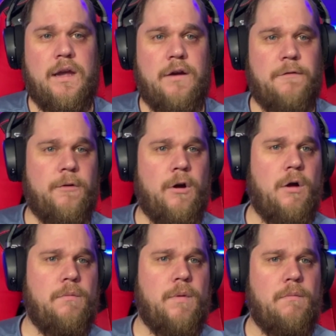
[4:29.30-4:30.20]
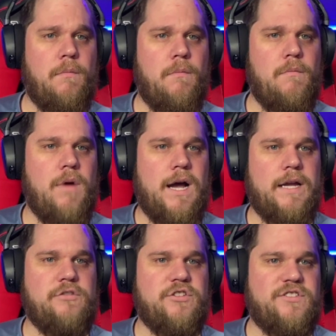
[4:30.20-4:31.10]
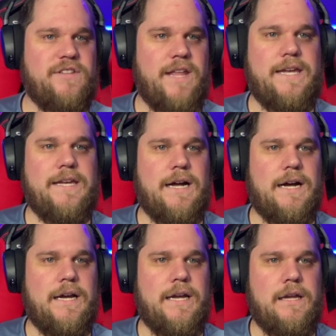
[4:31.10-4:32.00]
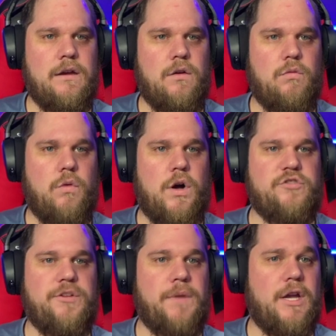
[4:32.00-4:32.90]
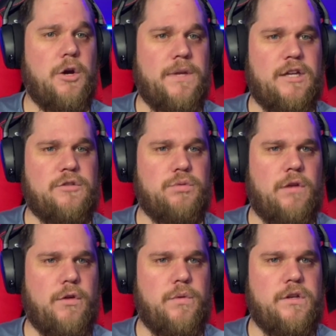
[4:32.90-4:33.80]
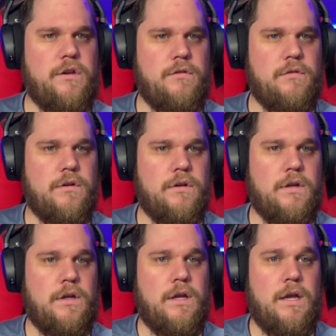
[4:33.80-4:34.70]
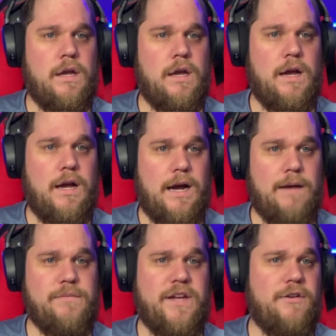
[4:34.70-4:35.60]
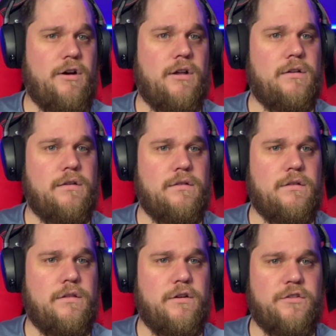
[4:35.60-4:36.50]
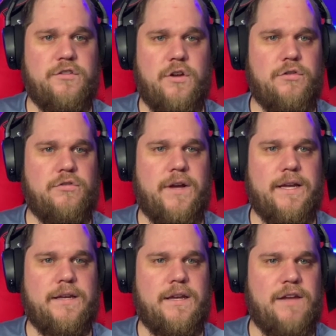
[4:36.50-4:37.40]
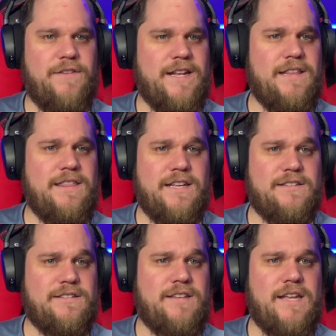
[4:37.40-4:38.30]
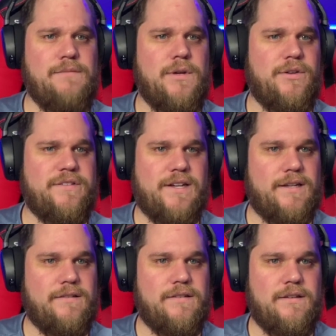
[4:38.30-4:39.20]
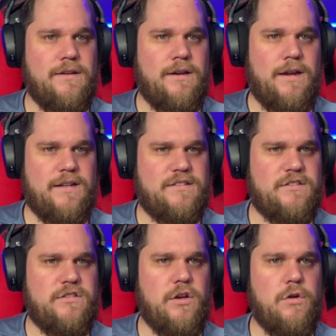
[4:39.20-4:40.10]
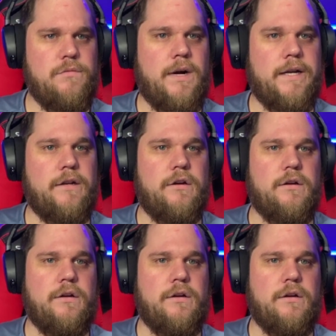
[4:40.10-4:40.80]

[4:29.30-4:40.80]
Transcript: from my just naked eye watching my OBS preview window, I'm dead on. There's no delay. If anything, it's 10 milliseconds. It's so minor.